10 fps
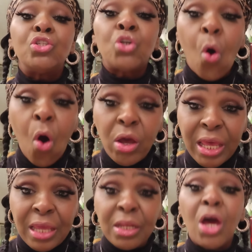
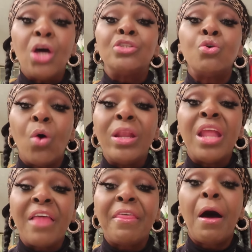talking to
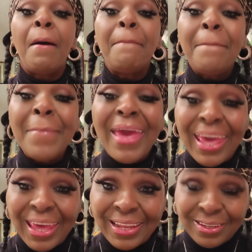another
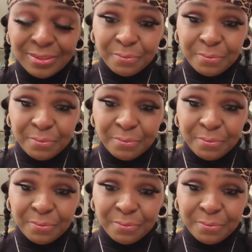man.